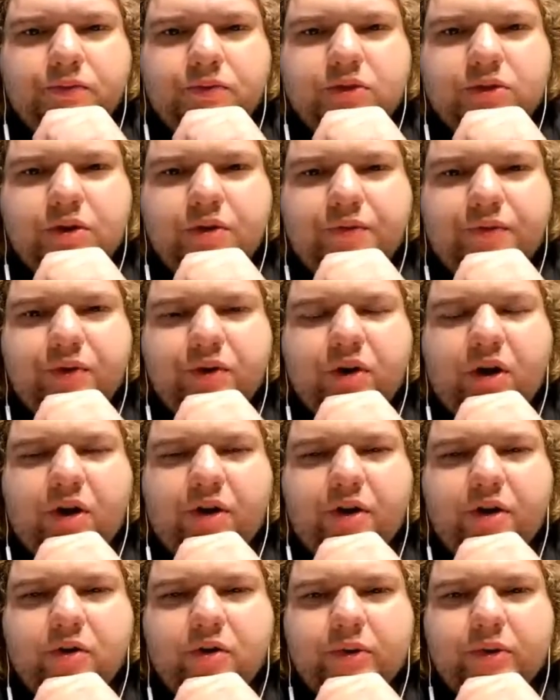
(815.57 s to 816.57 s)
So if you're
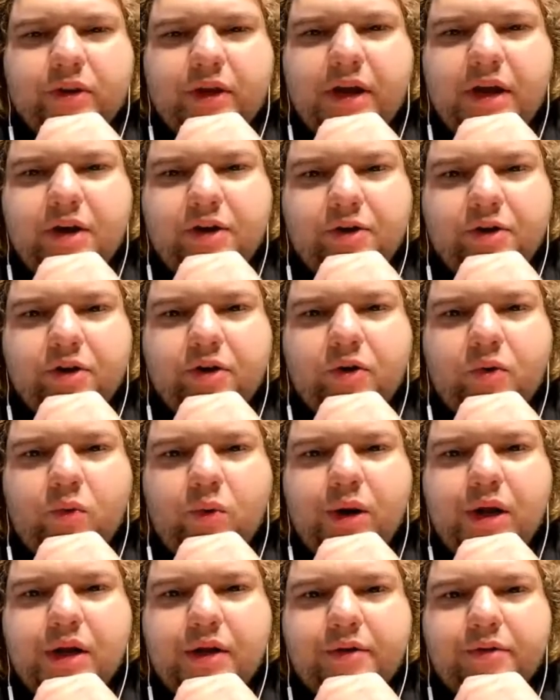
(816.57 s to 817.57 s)
not doing that, you're going
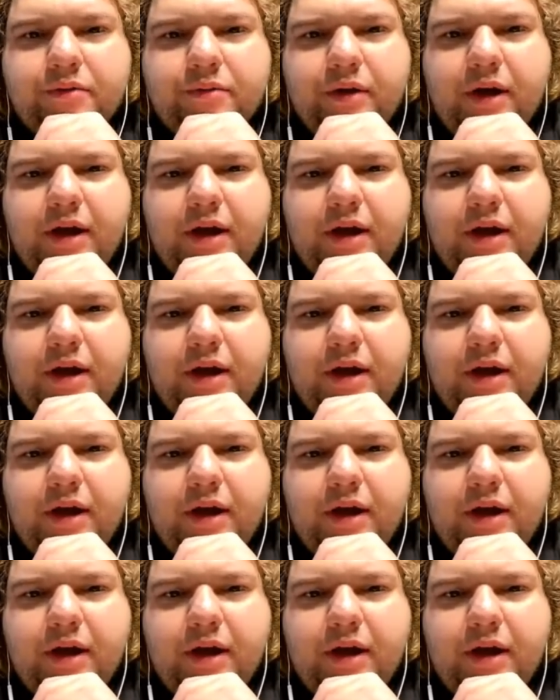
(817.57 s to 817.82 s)
to win.